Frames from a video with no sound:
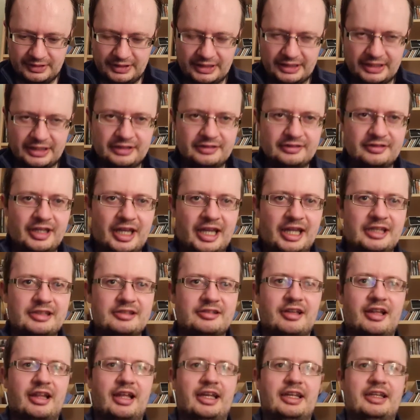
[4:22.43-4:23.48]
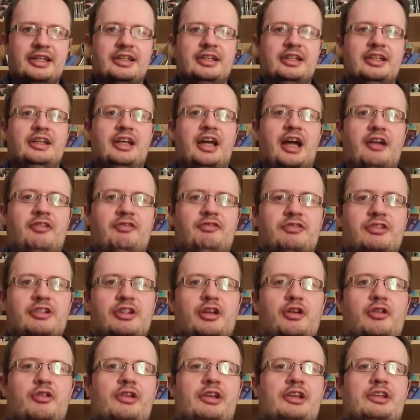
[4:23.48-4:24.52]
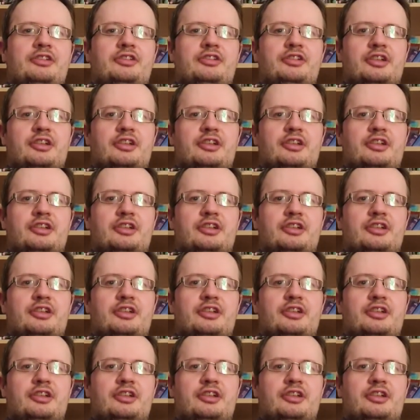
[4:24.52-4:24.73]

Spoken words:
contains like a flourish